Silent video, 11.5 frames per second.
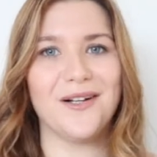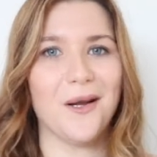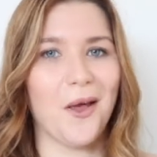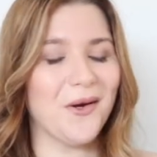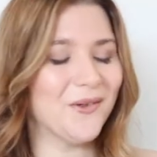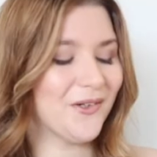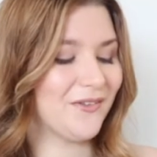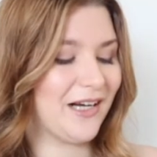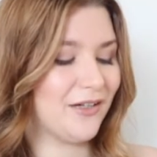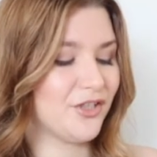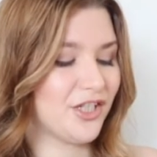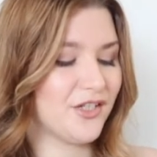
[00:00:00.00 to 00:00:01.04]
glow
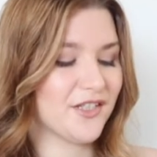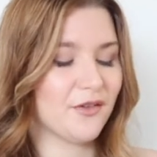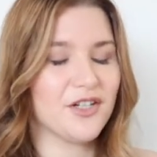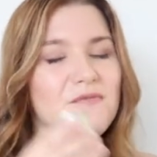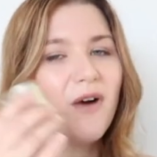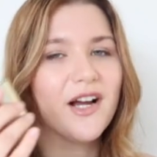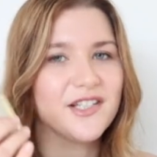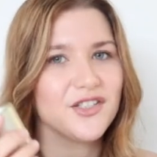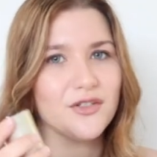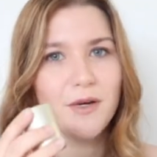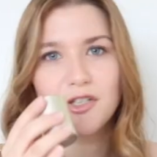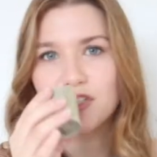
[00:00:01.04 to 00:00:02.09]
around you, so I don't mind
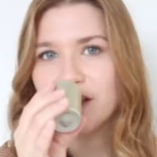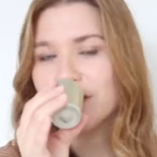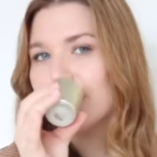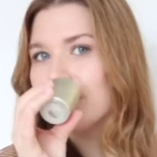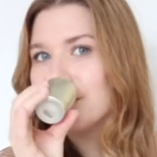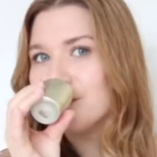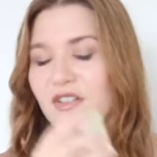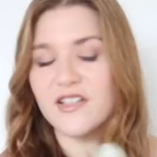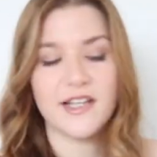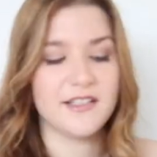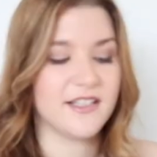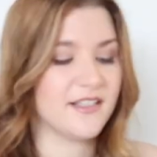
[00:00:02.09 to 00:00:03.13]
too much if the
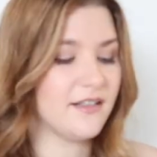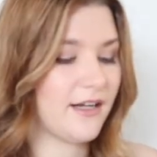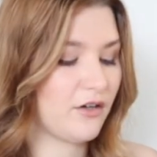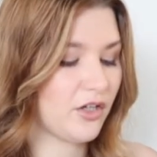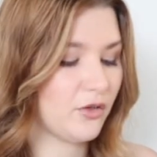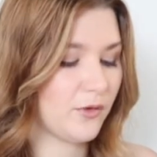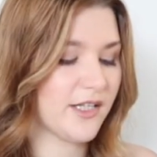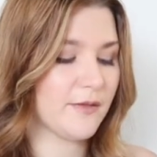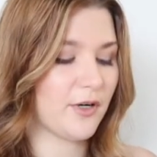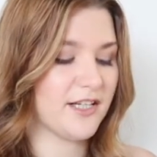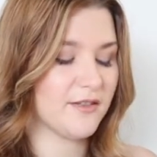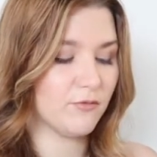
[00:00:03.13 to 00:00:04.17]
scent isn't there. I can always
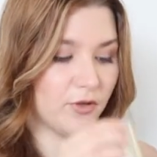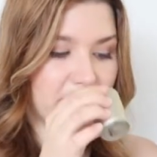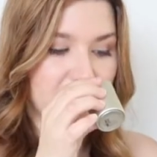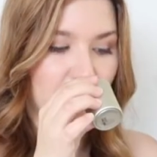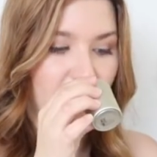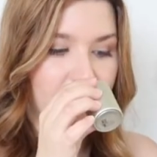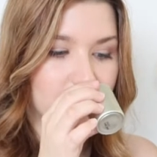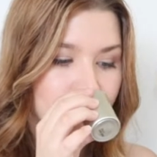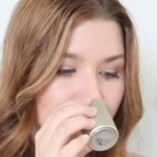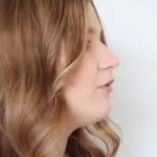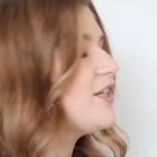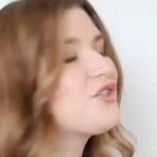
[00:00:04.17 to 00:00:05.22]
spray some room spray.
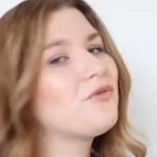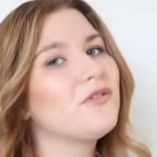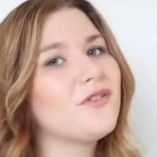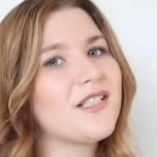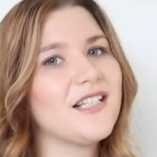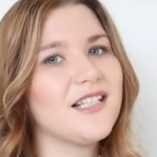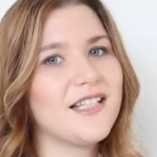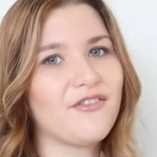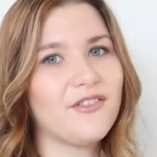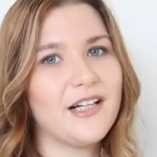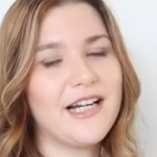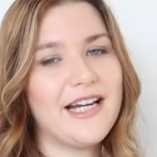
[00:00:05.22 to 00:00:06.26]
Rituals is
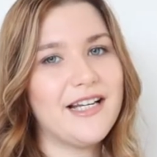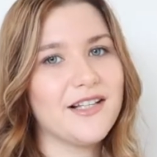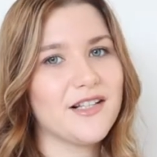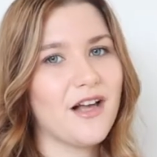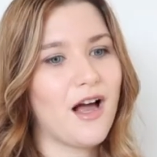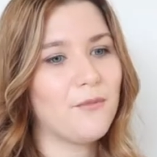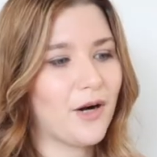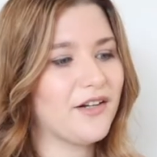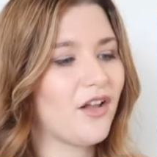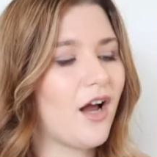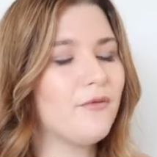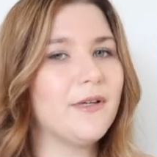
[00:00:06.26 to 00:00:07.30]
definitely a
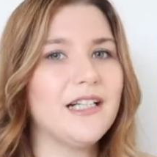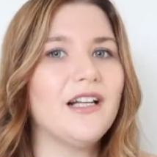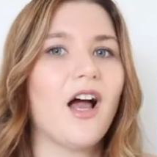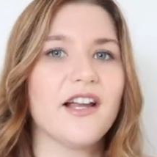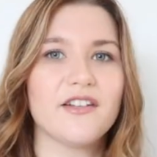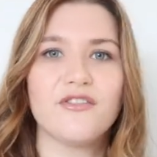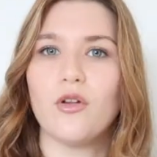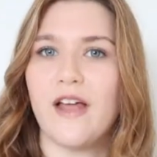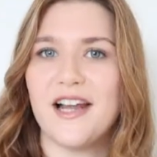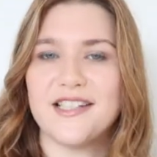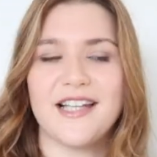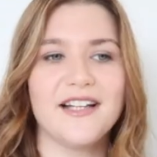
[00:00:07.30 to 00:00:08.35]
brand that I really like for
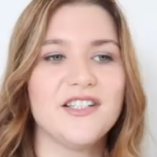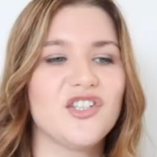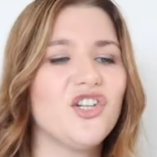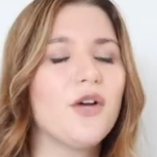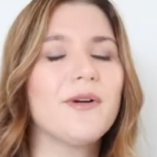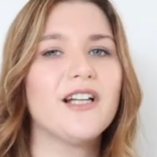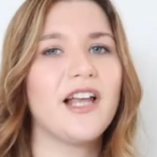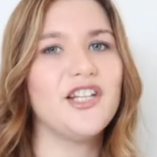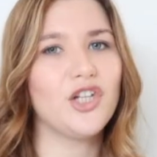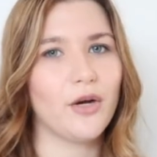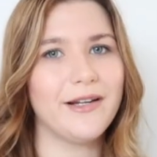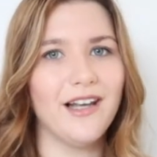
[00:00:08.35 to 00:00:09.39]
their scents. You know when like
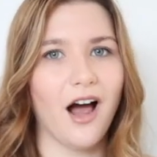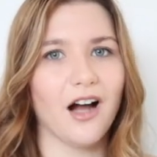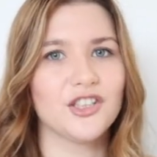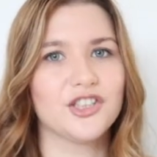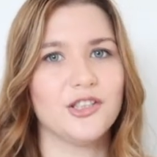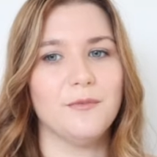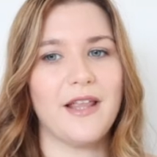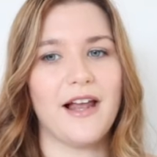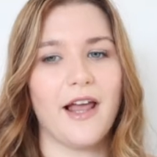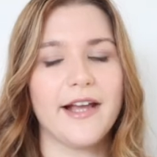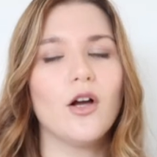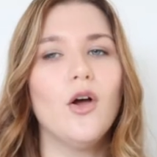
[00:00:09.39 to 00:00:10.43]
you go in Lush and they're
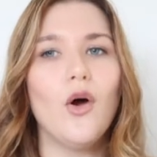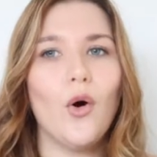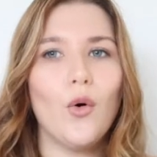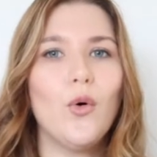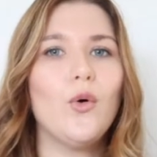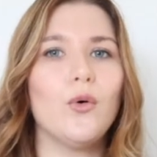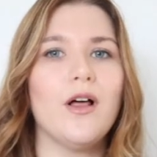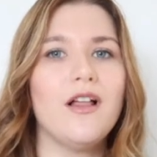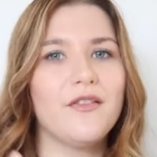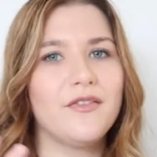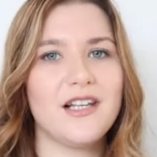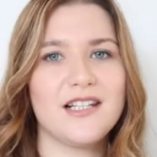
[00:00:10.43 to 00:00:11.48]
like, oh,
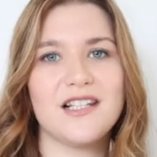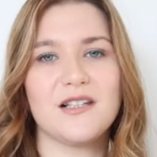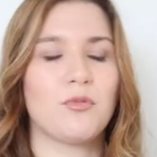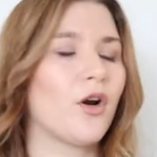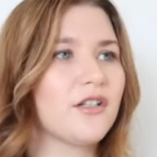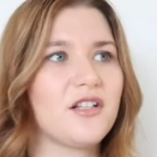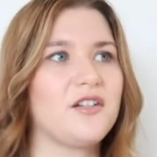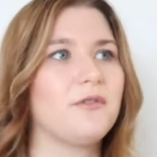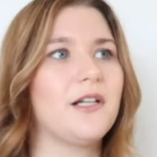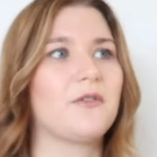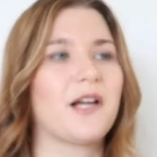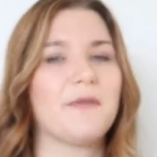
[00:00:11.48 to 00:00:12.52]
this is the product I'd
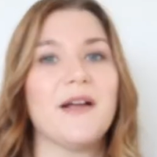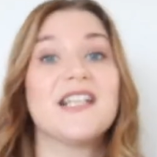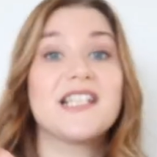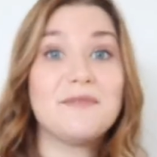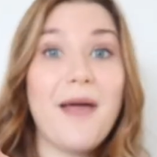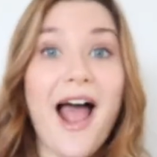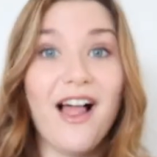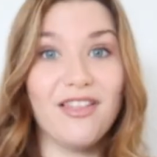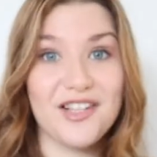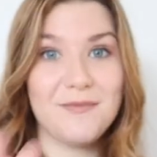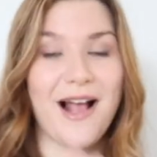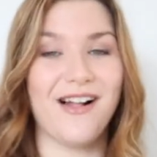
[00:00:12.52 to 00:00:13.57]
really recommend,
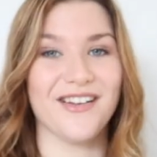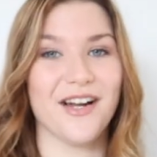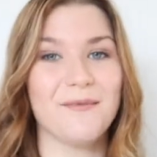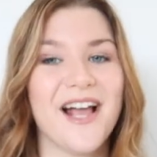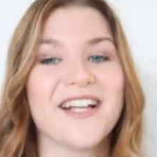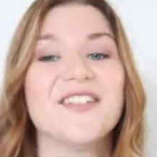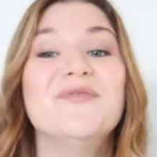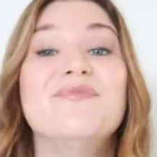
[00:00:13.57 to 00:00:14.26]
smell, and I'm like,